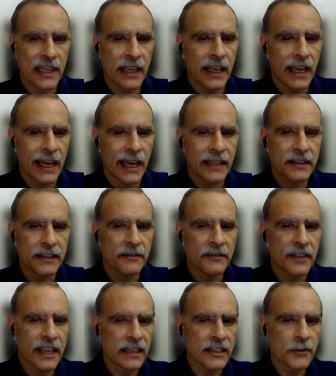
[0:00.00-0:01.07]
and the
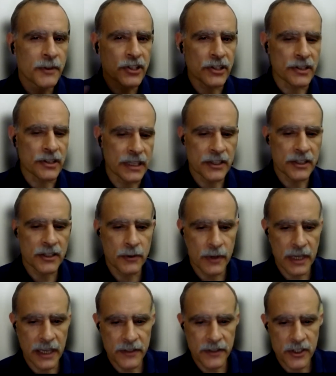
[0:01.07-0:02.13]
thing switches, and
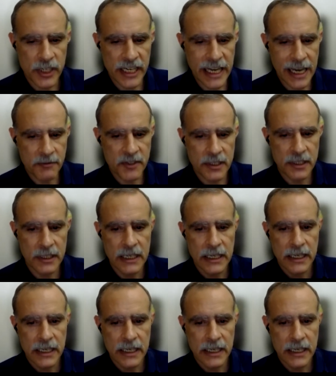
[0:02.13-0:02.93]
the synapse